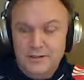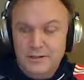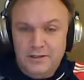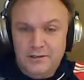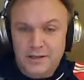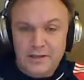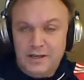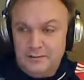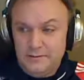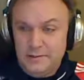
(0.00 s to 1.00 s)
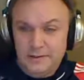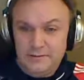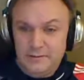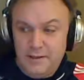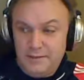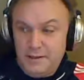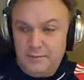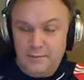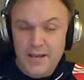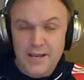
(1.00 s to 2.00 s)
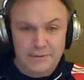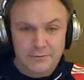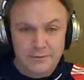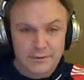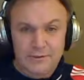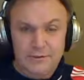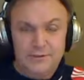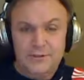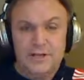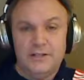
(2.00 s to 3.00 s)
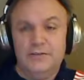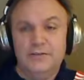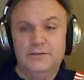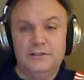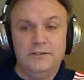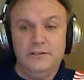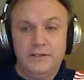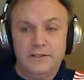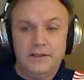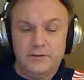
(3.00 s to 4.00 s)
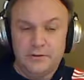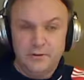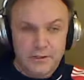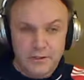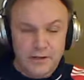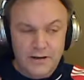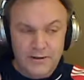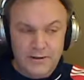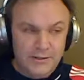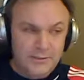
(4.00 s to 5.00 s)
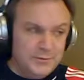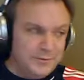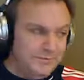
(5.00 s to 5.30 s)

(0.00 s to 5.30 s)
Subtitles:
They got it made with their 2nd division, and yet they're losing a lot of their teams.